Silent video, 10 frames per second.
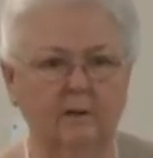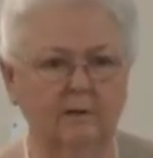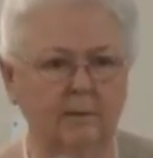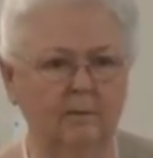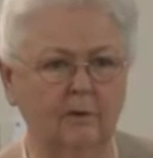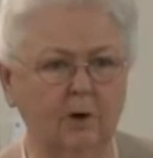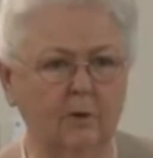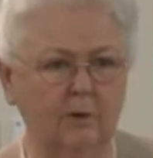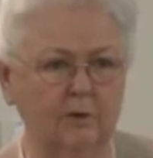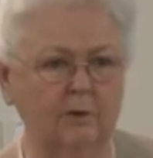
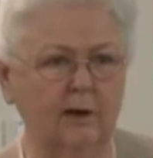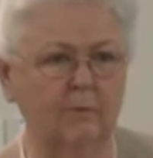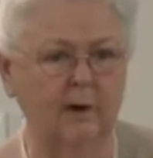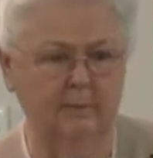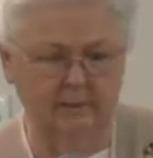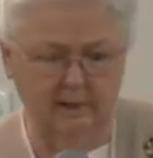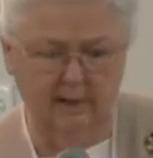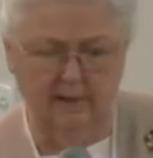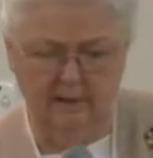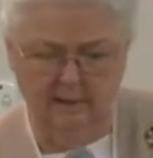Y'all understand what I'm
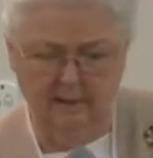saying?